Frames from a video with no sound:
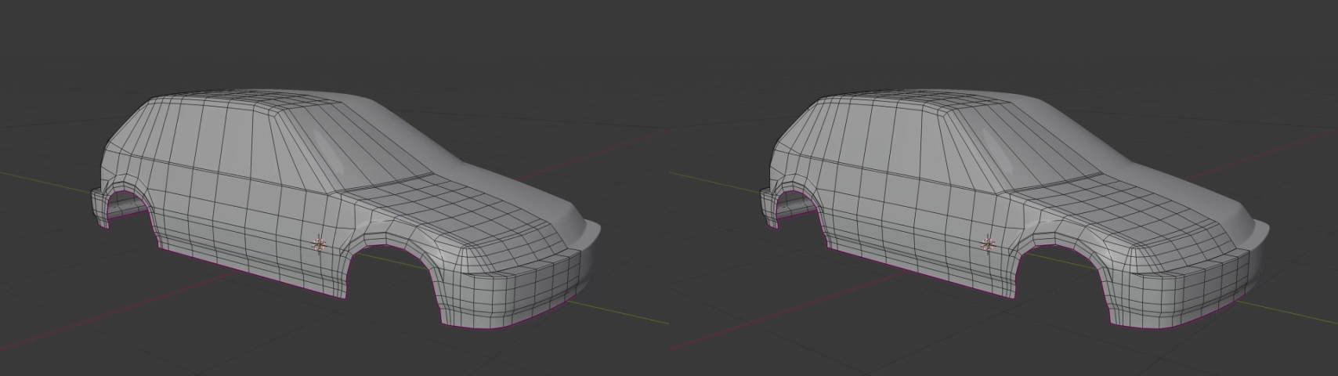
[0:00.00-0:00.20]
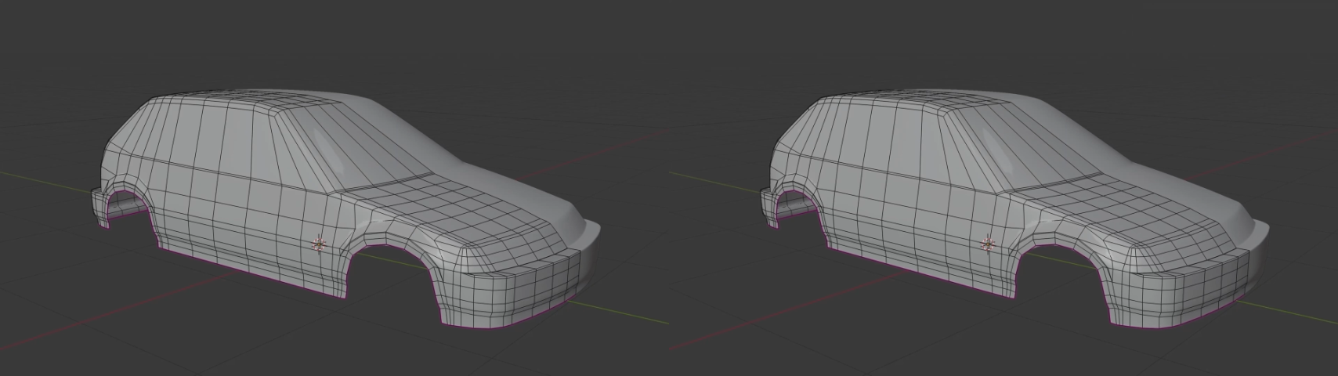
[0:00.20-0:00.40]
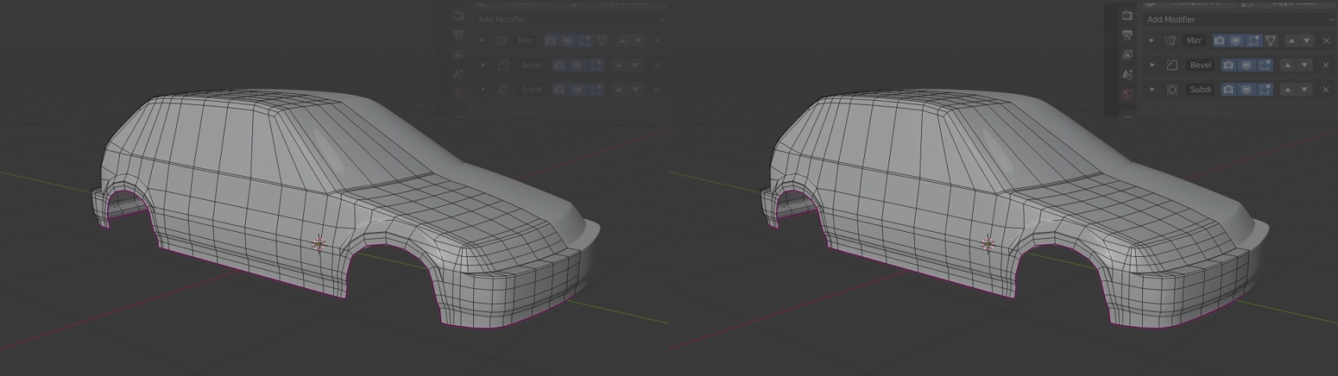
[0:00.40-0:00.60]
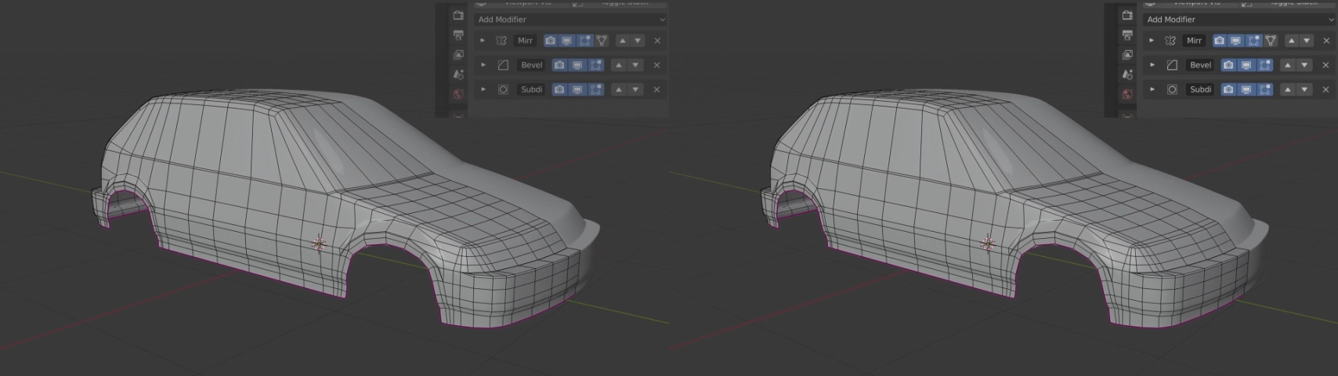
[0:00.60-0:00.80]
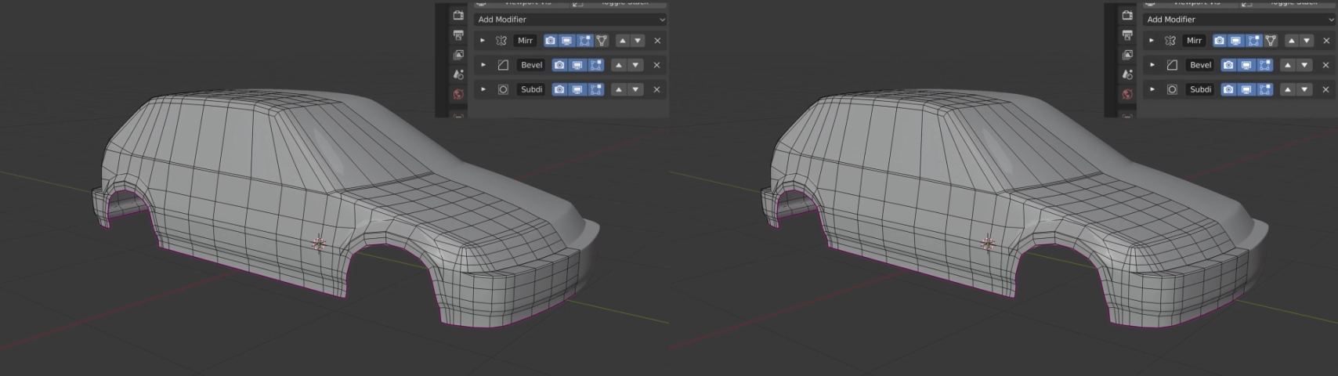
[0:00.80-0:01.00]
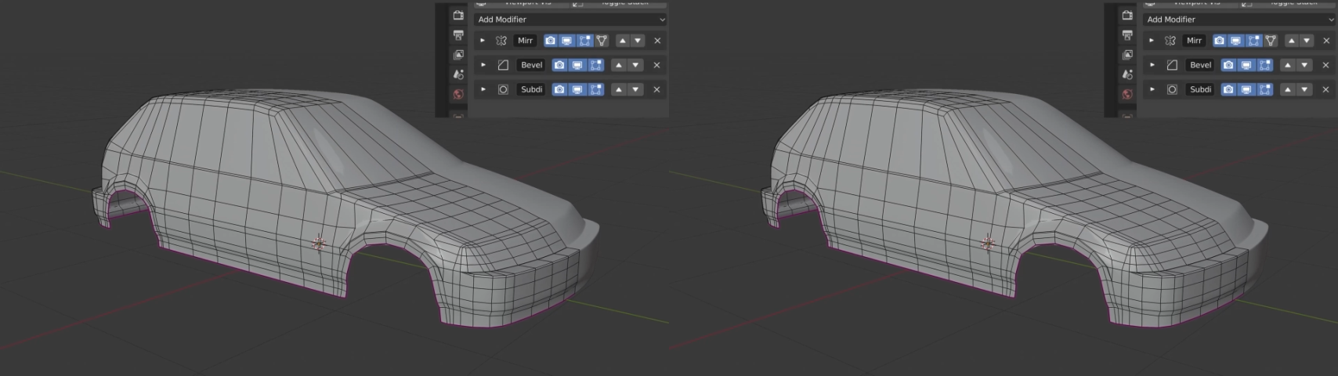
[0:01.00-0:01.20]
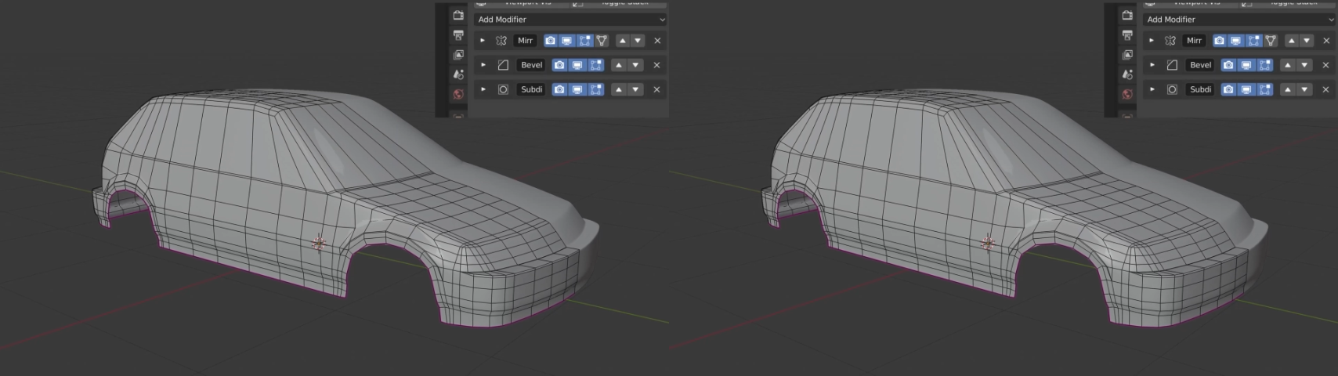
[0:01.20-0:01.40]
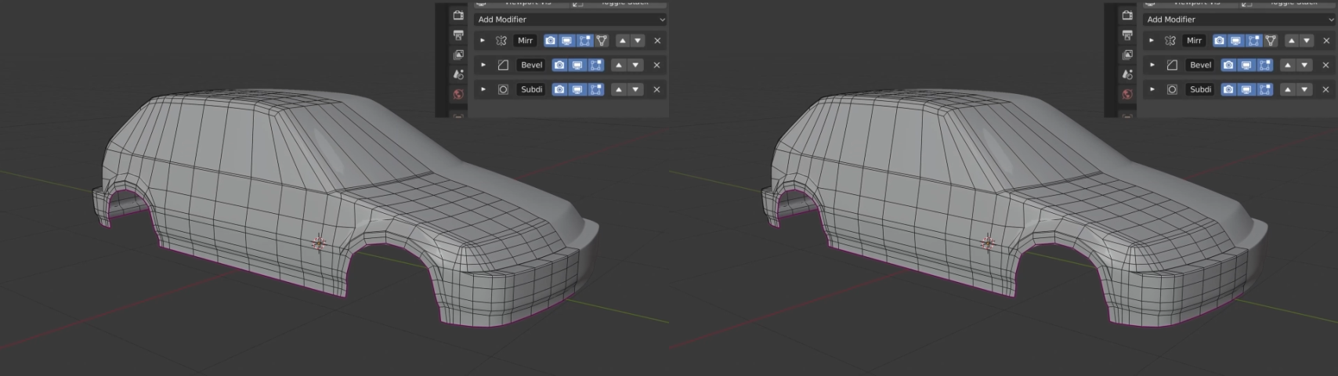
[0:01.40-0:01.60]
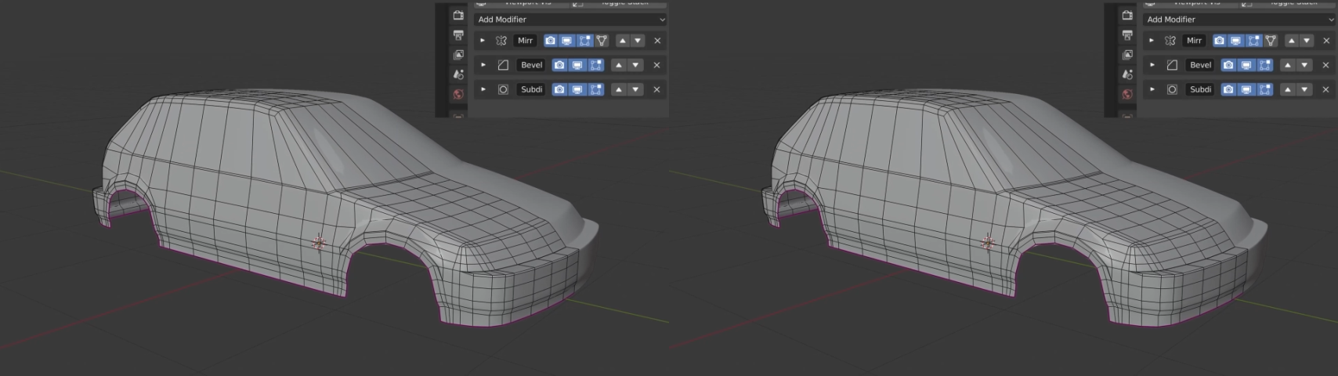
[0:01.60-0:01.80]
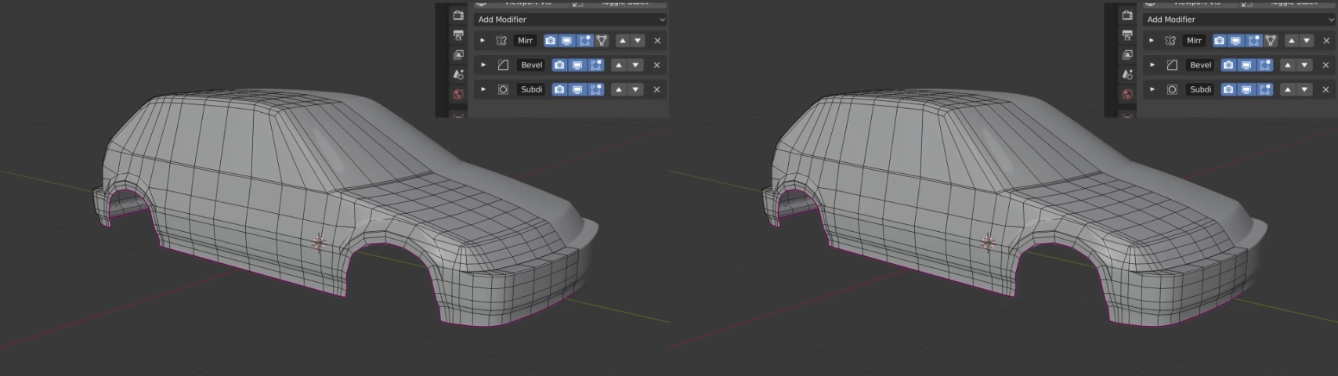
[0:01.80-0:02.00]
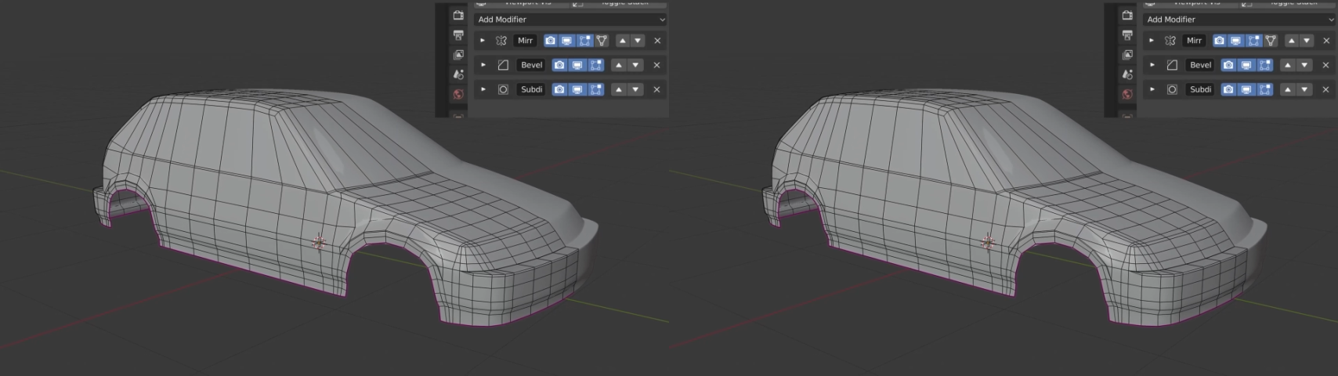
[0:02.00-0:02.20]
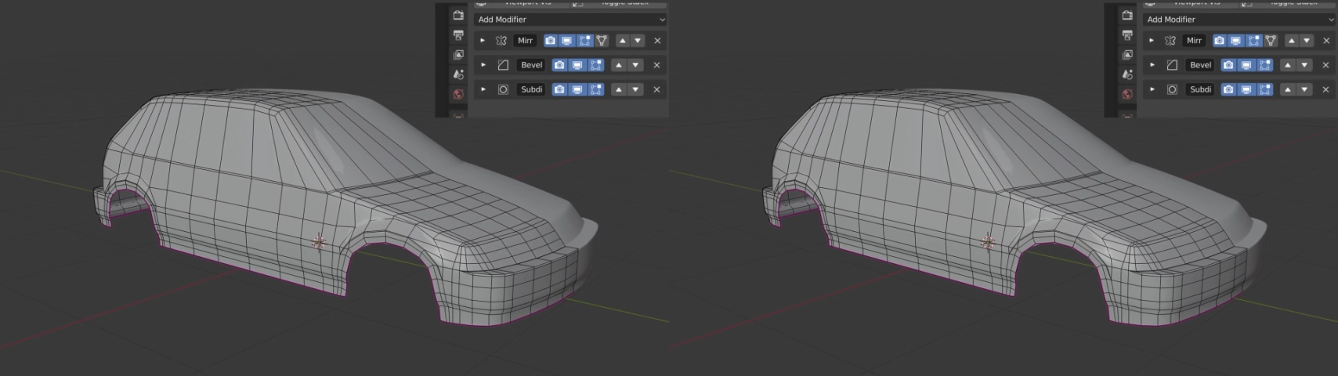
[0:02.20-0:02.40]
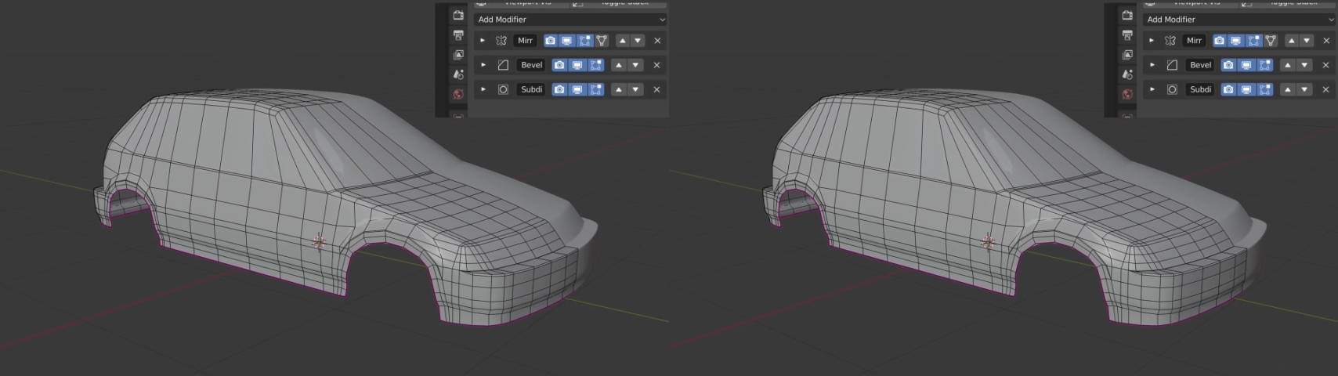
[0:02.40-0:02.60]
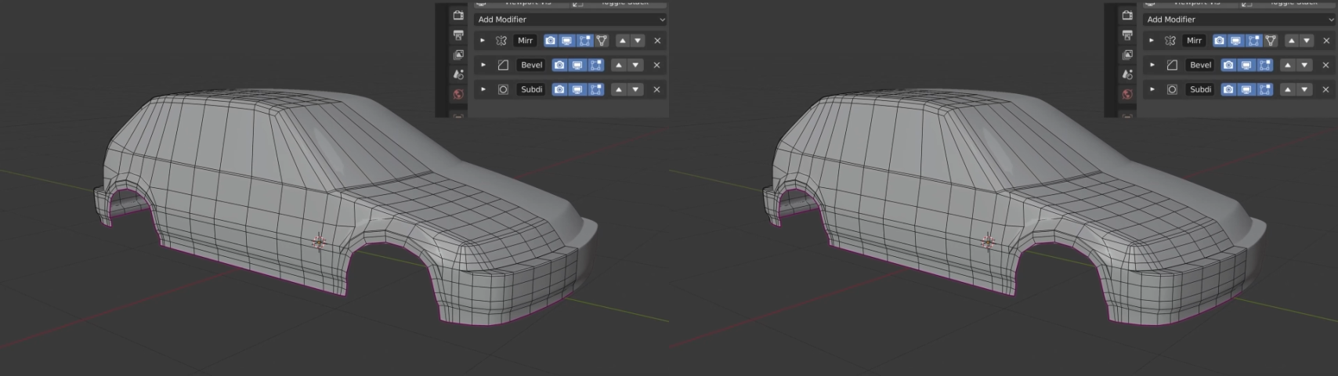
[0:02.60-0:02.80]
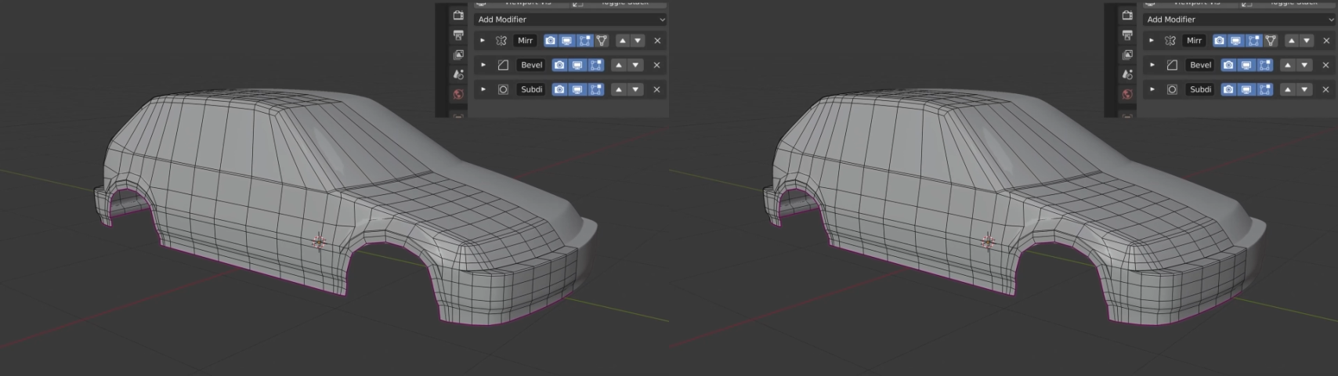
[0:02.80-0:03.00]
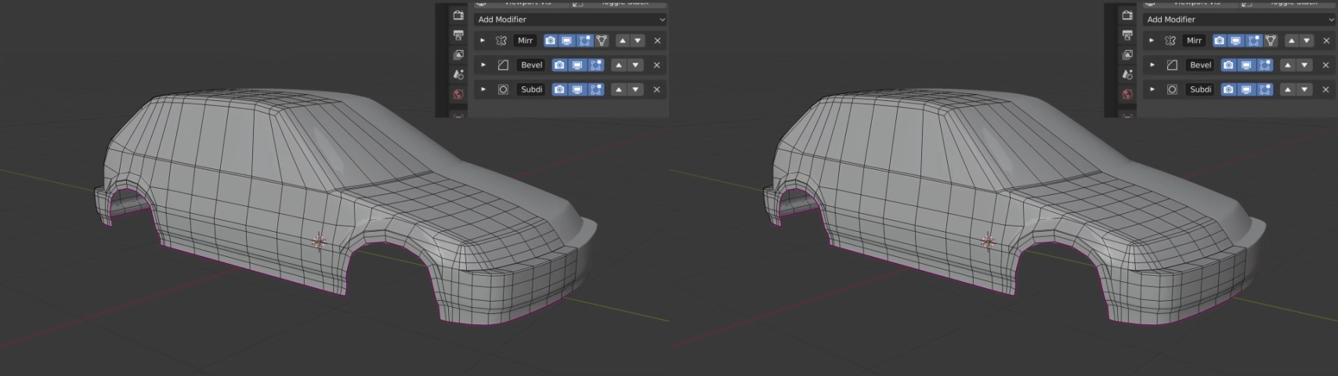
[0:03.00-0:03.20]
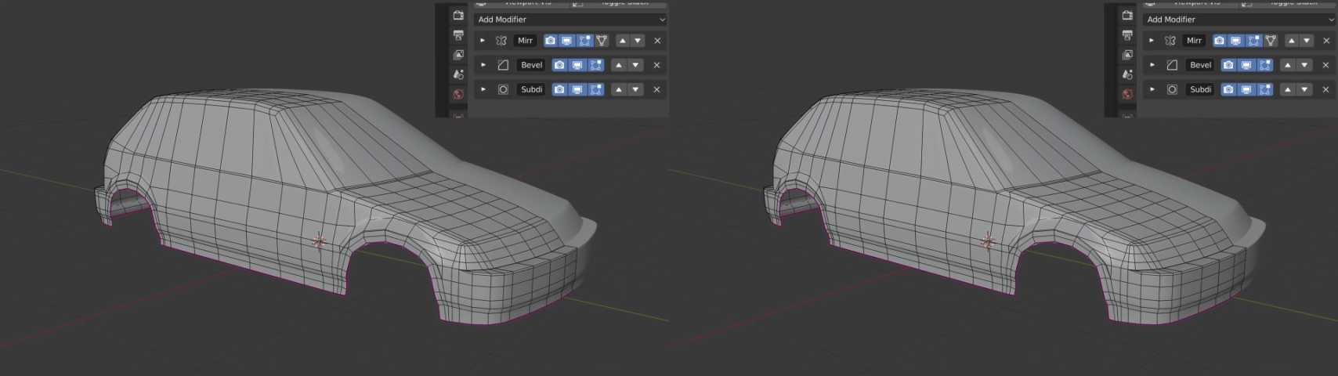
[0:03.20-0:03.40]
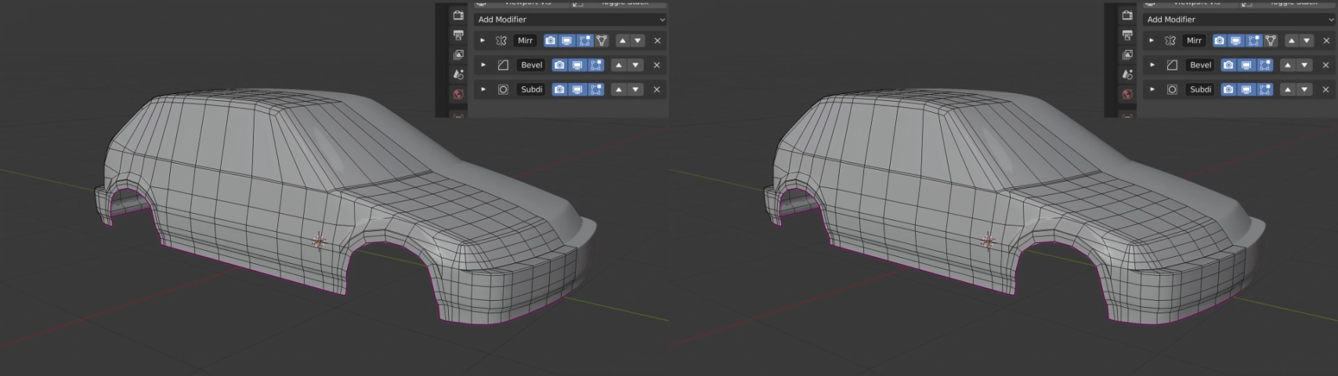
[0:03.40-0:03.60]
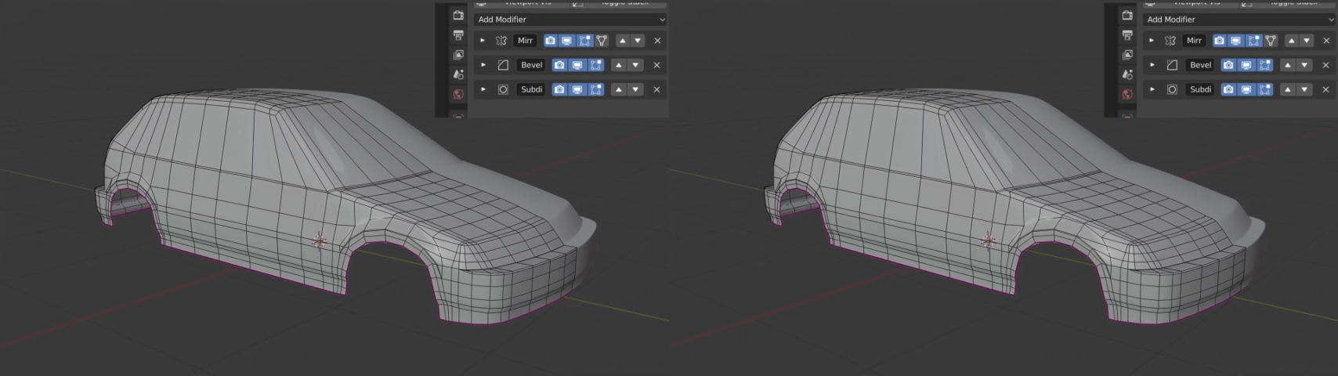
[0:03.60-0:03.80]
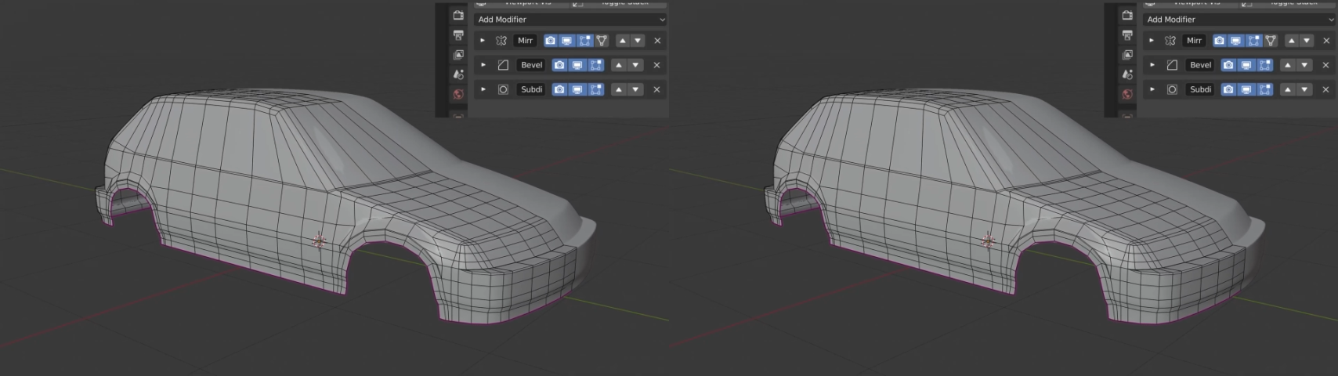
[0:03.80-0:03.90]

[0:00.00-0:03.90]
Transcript: Nobody's mouth can be seen.